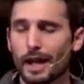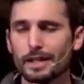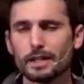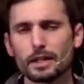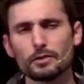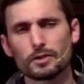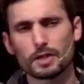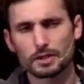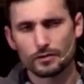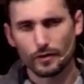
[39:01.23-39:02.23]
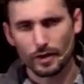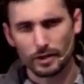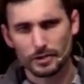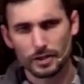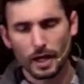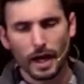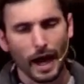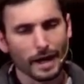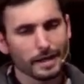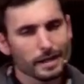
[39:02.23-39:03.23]
I need to go do this first.
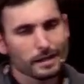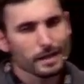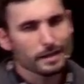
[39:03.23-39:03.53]
I need to